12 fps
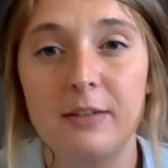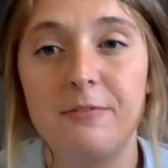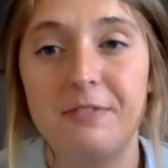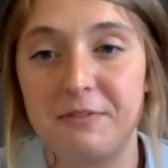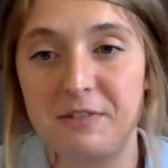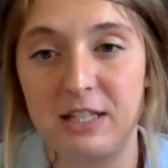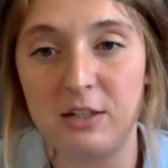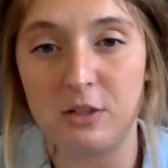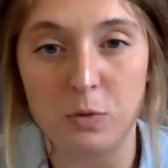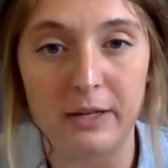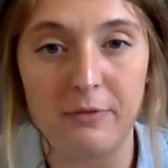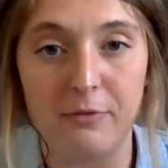15 to
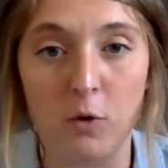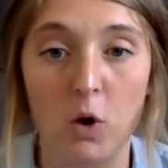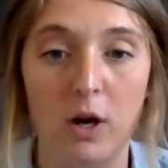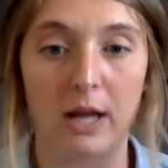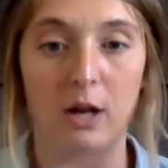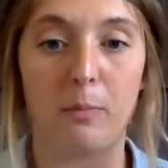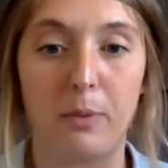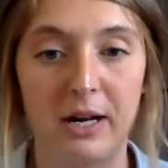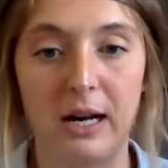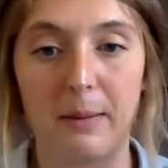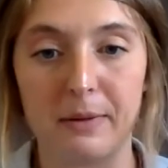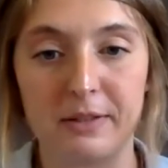24, and I'll put
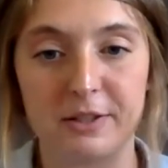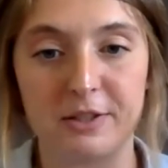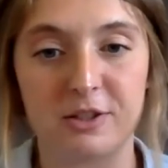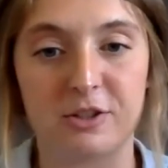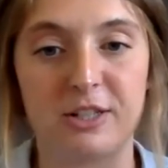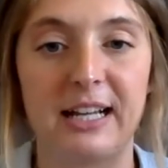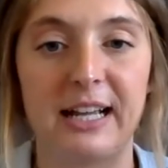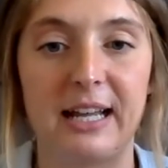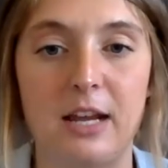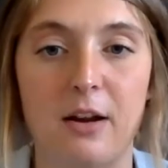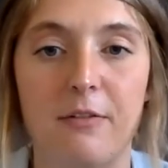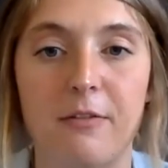it up on the screen again
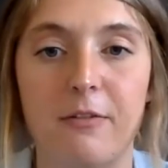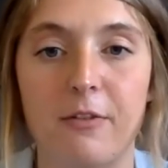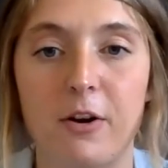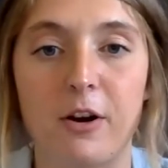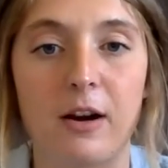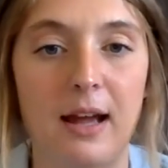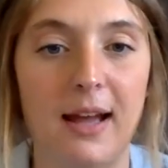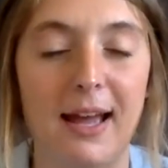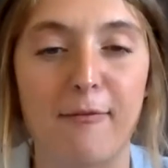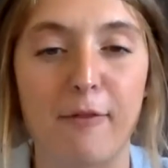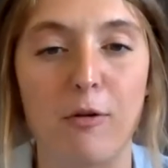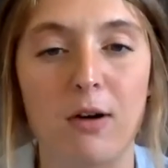here for
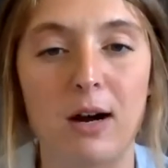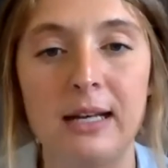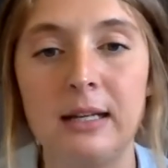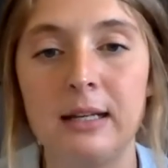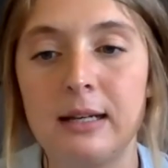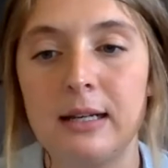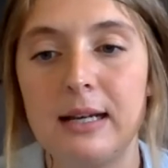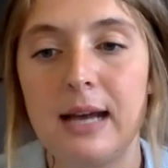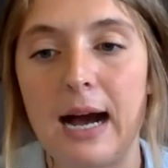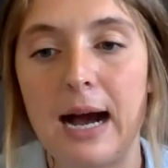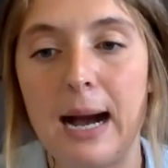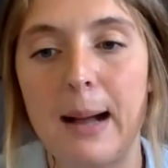everyone,
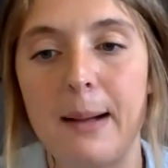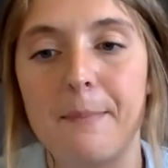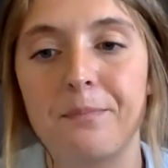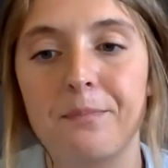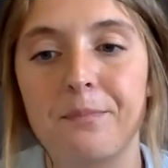and